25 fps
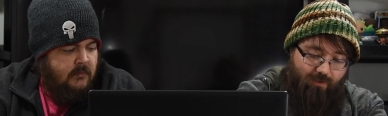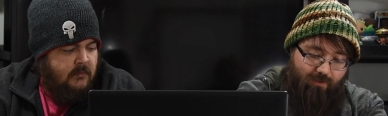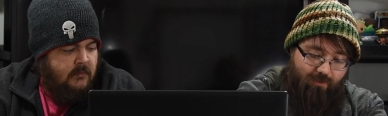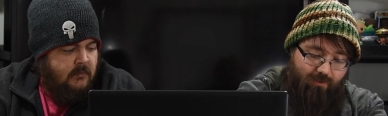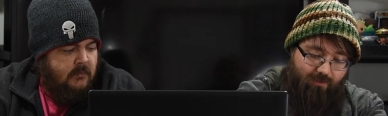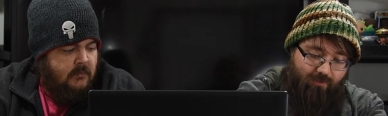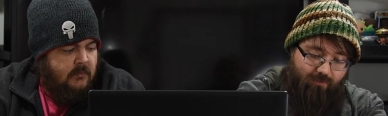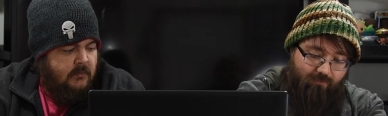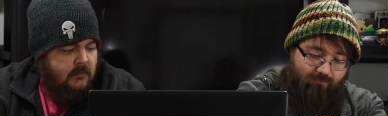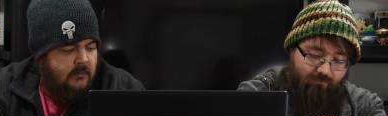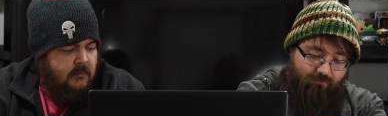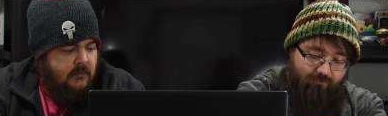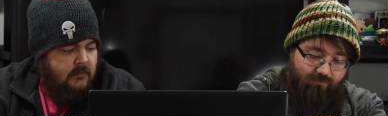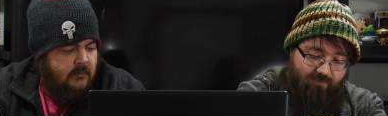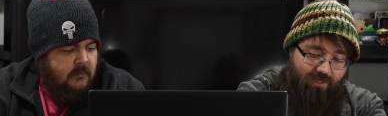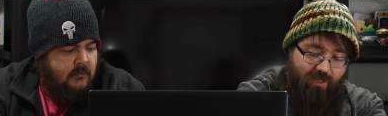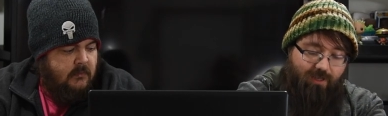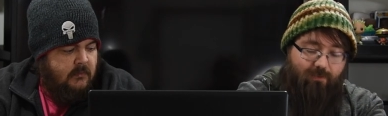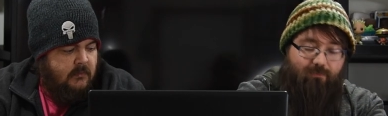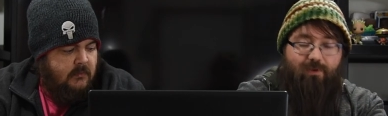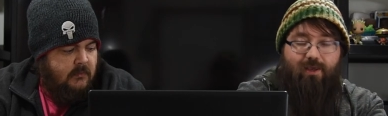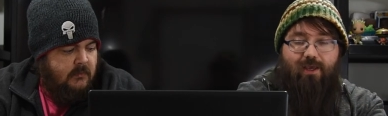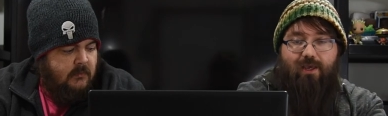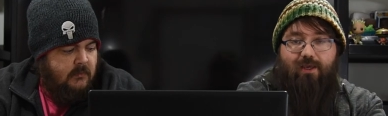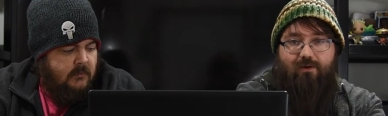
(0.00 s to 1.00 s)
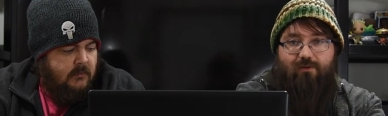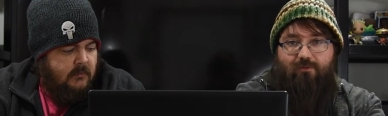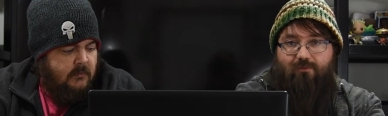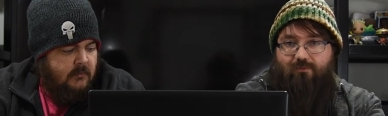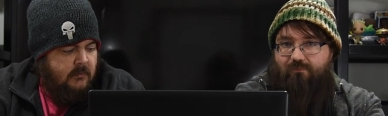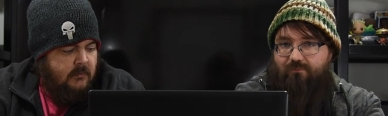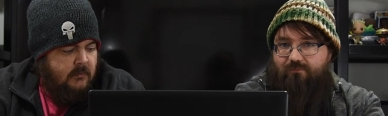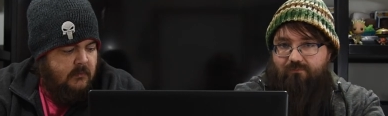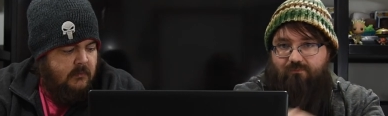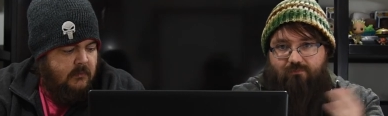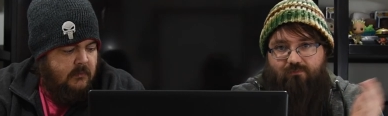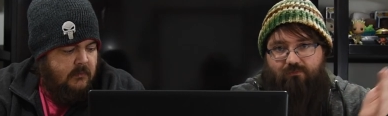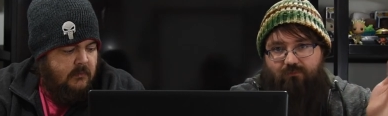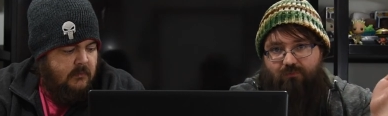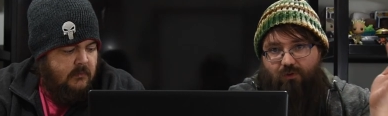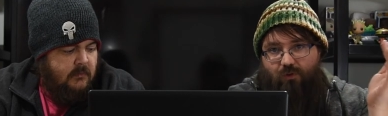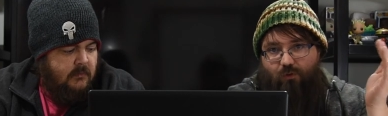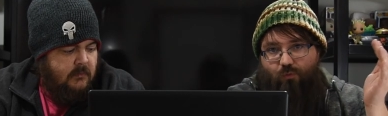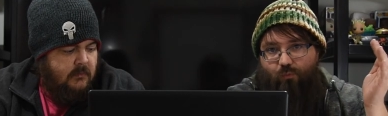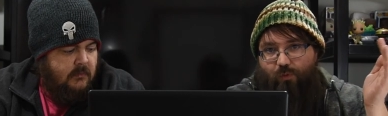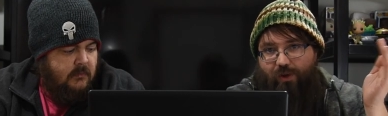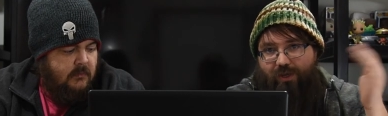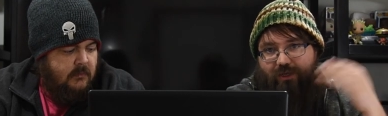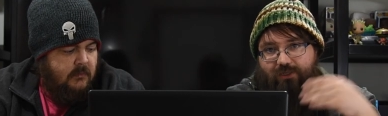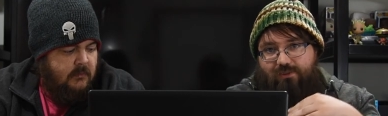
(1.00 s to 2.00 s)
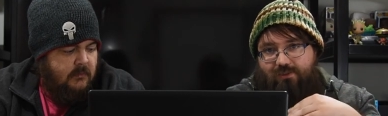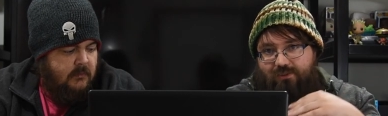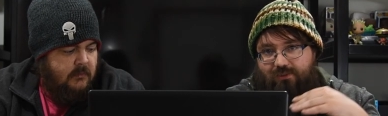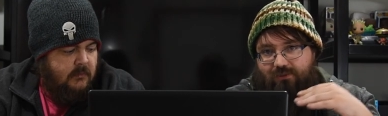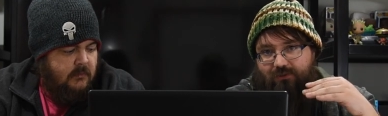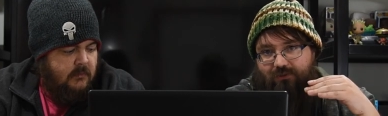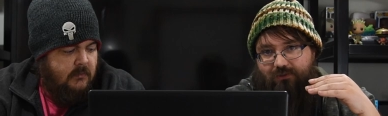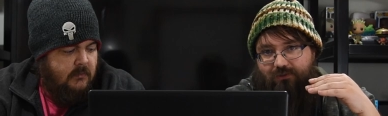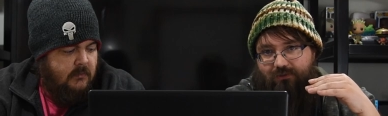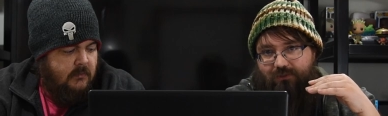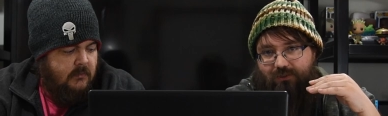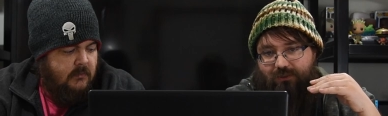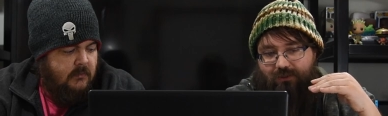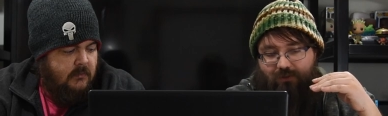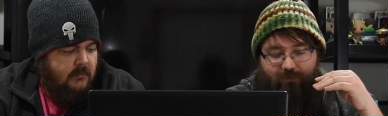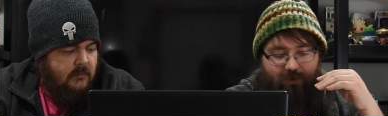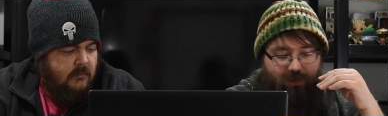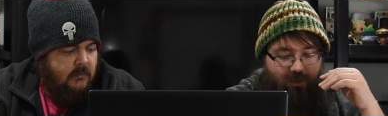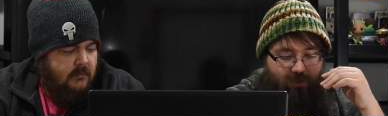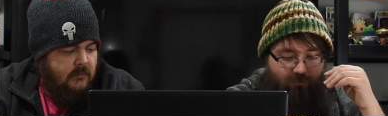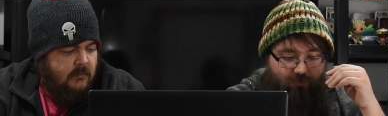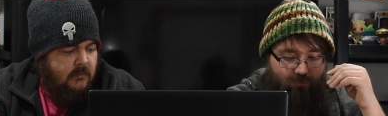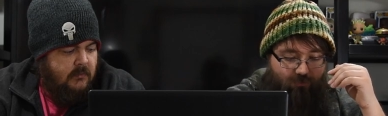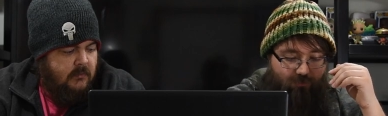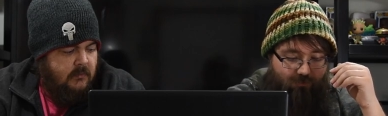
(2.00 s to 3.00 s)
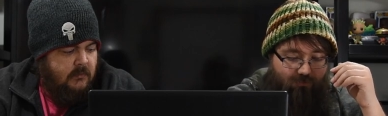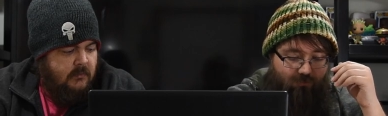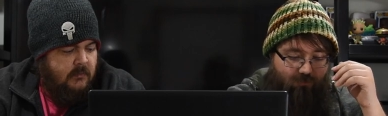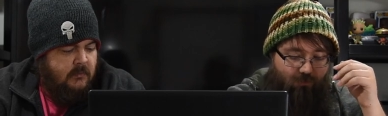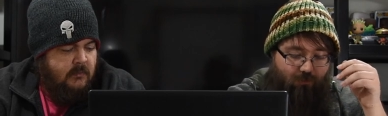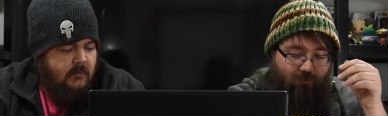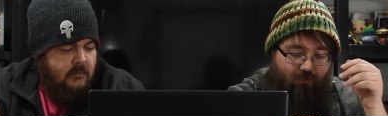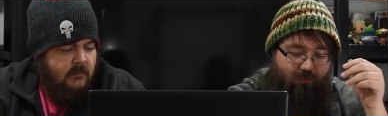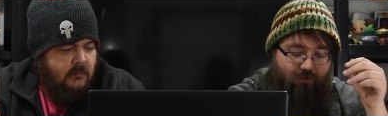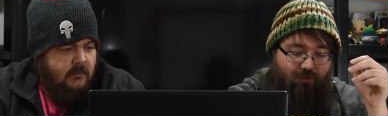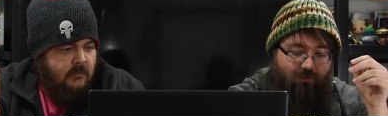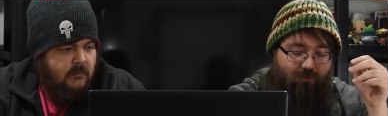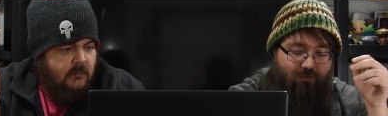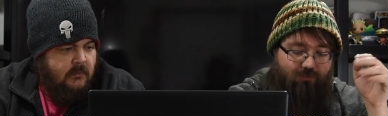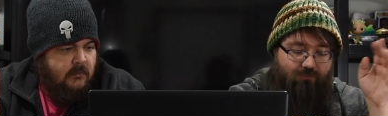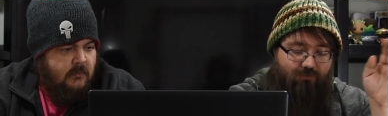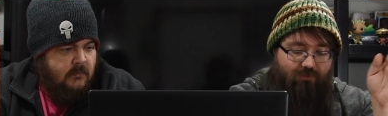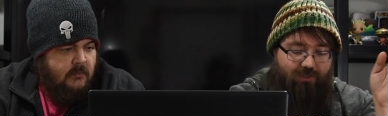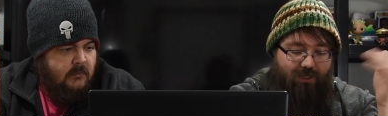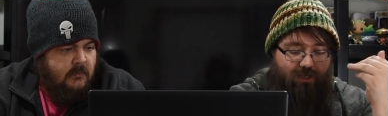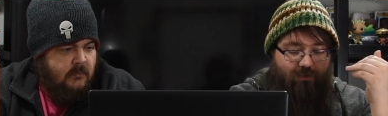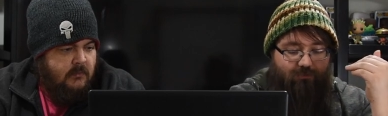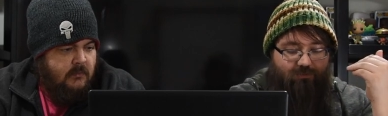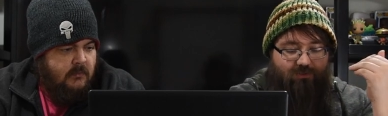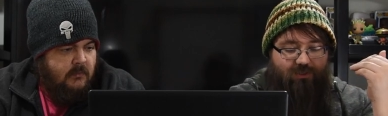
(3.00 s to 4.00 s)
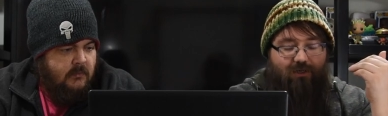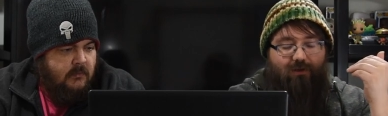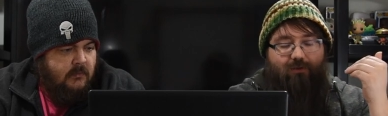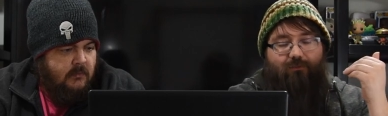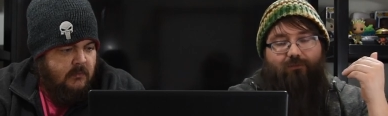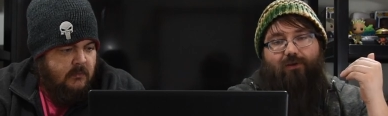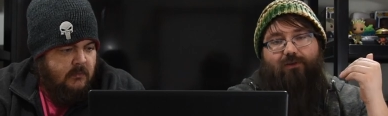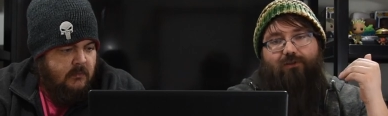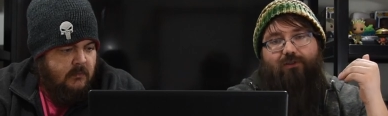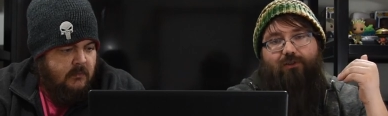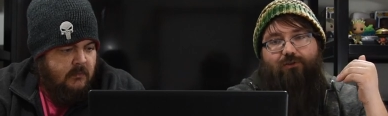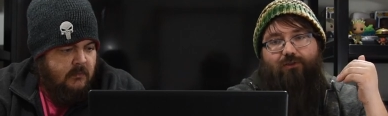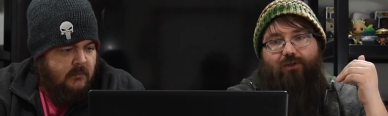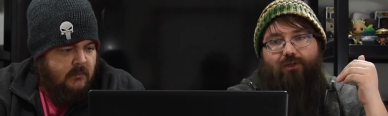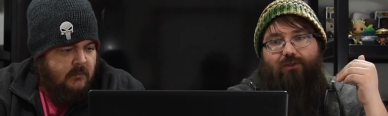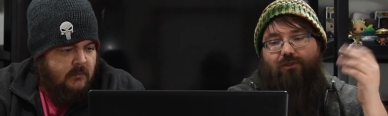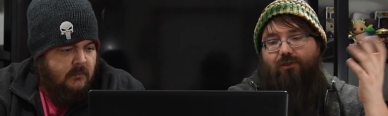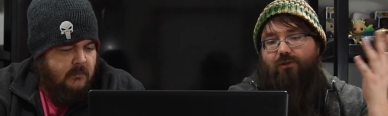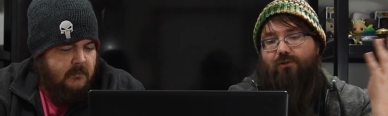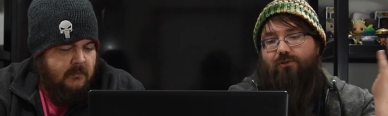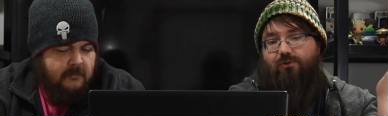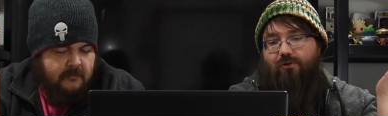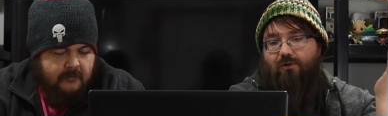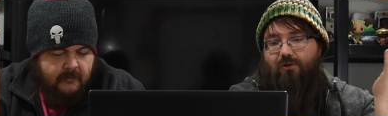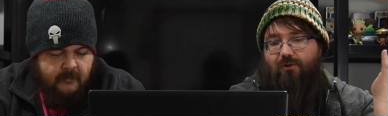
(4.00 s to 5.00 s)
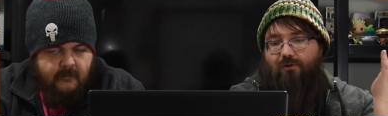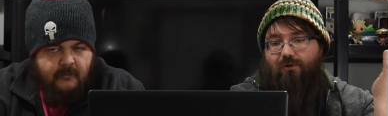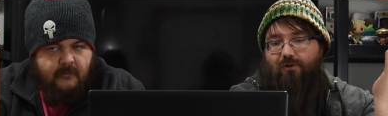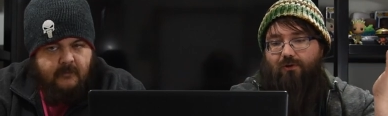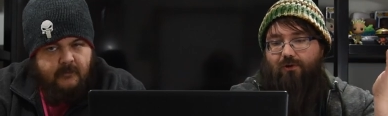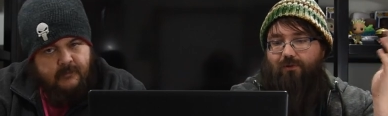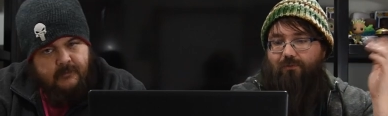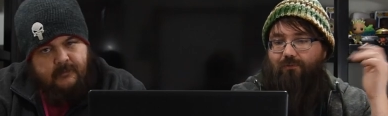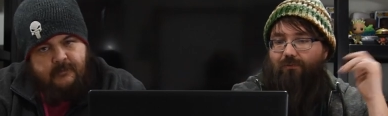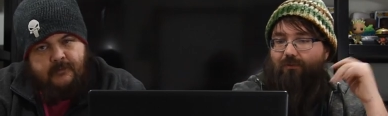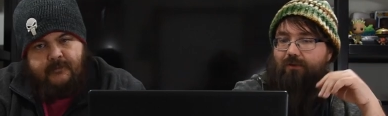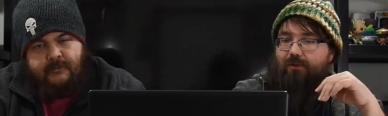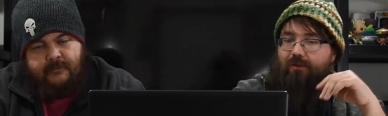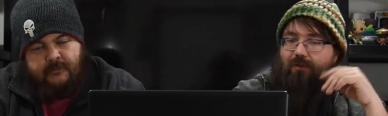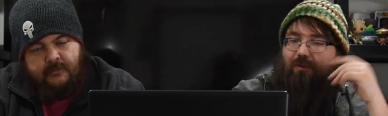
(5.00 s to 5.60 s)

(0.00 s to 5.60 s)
Speaker 1: Uh, tap, add a, a waste to your mana pool, or tap, sacrifice a treasure, draw a card.